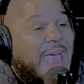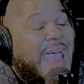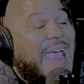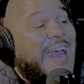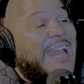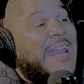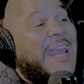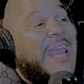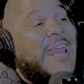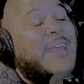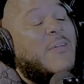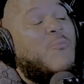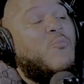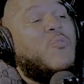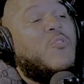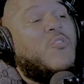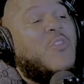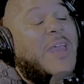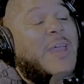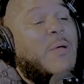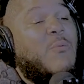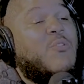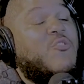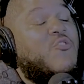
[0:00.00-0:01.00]
And
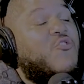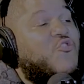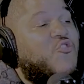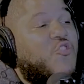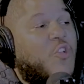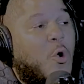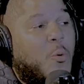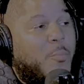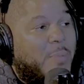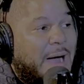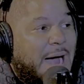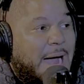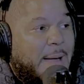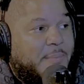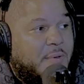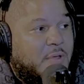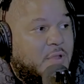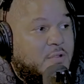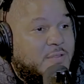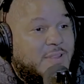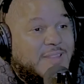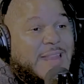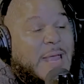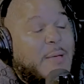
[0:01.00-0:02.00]
it was so
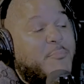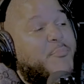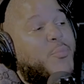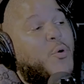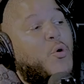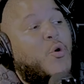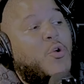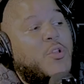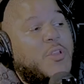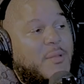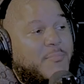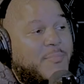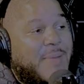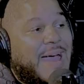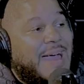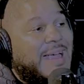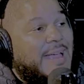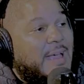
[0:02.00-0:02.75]
popular that they pulled it back